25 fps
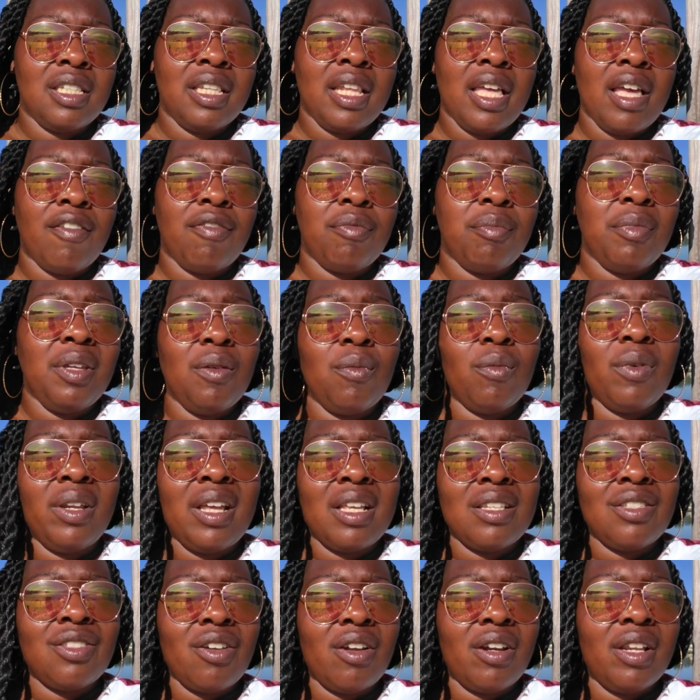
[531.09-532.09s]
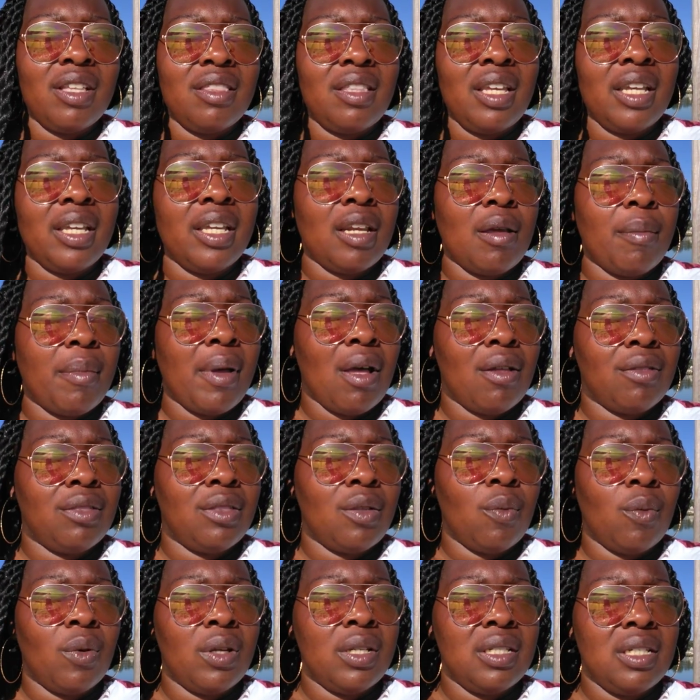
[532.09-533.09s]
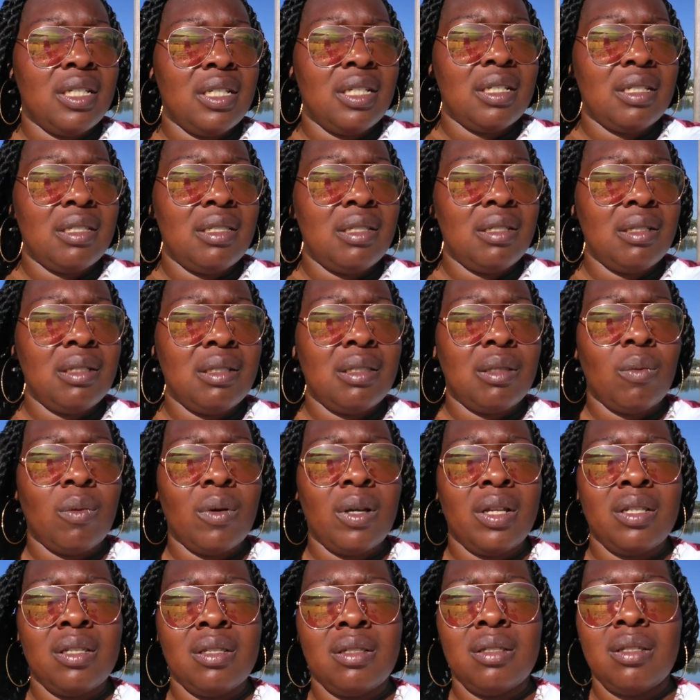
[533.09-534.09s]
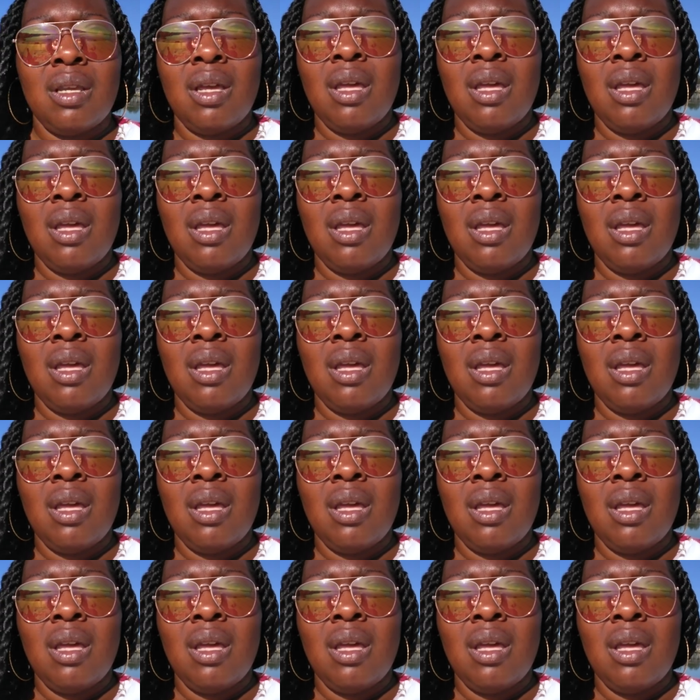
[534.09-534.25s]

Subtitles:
left me when I started thinking about the one deity, the one